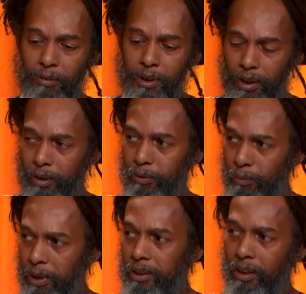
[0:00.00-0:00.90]
everything else will
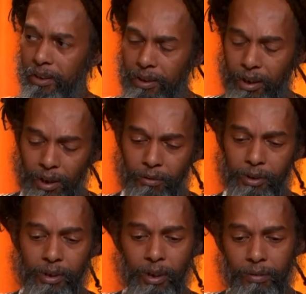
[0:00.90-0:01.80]
basically take care of
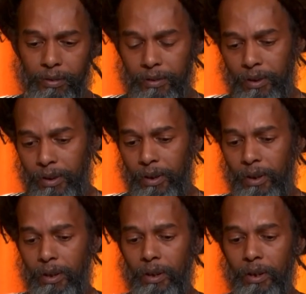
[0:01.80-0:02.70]
itself.
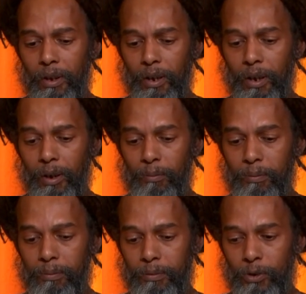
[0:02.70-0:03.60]
Um,
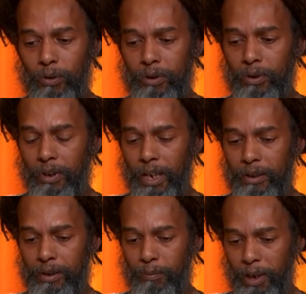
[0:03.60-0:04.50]
so so
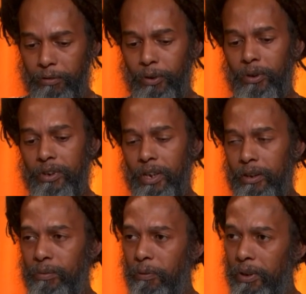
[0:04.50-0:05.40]
that's my focus at
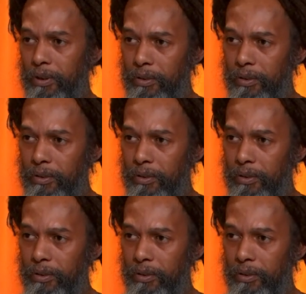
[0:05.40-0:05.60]
this point.